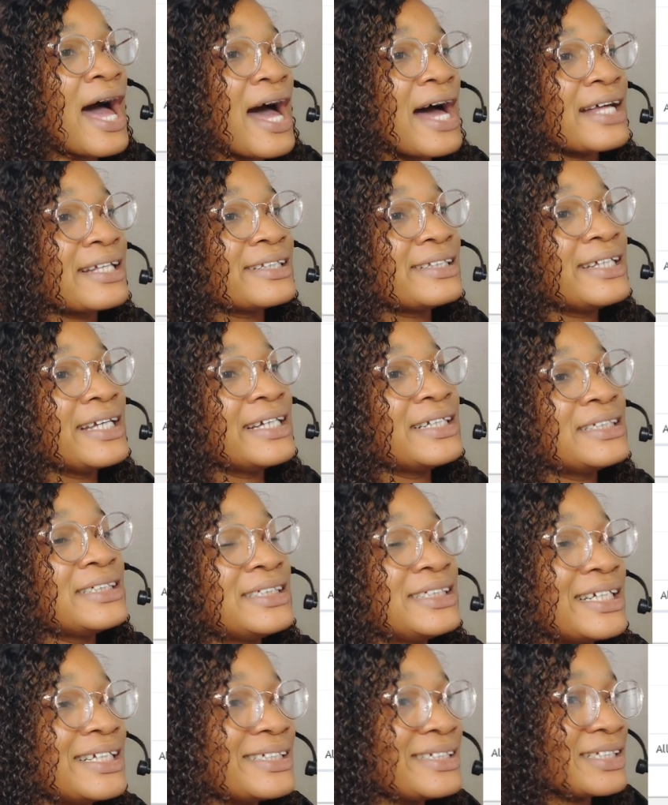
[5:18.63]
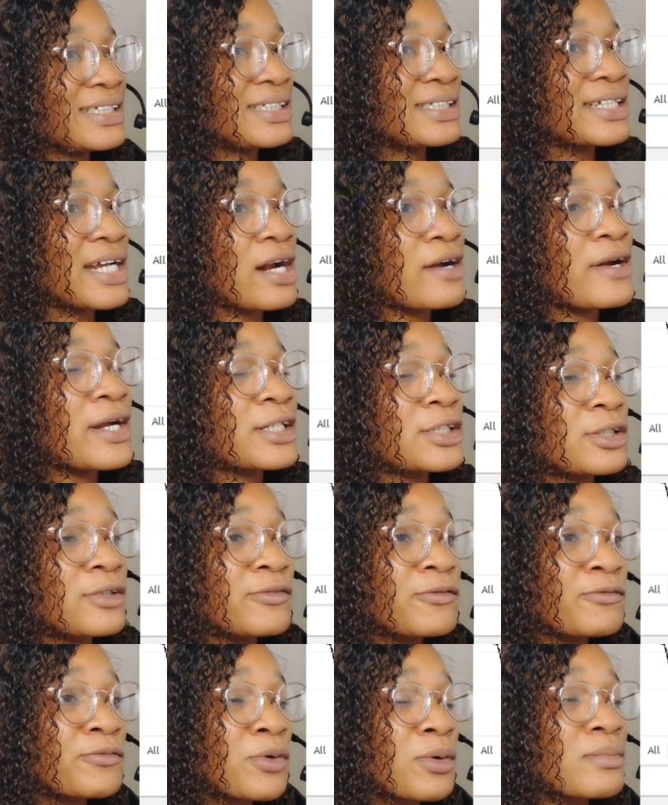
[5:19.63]
and then changes
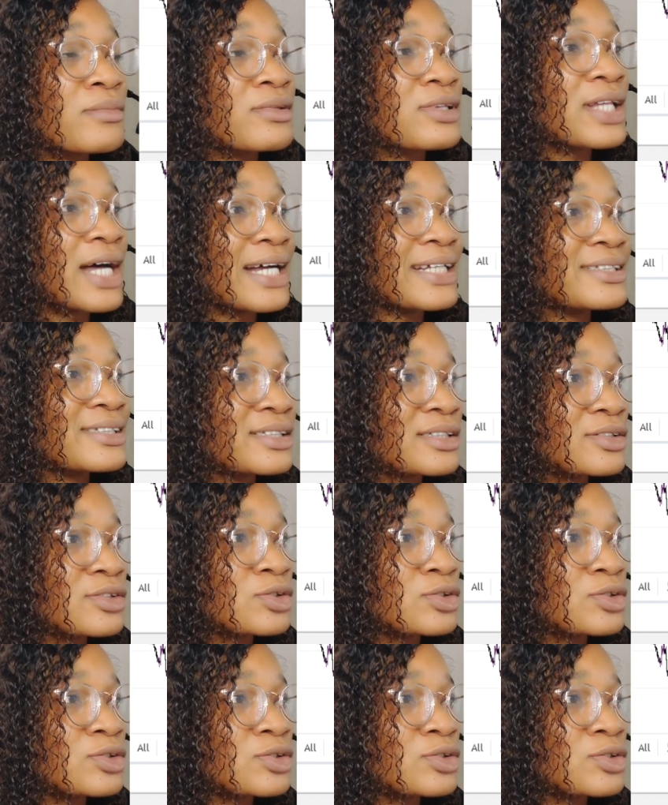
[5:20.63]
direction from that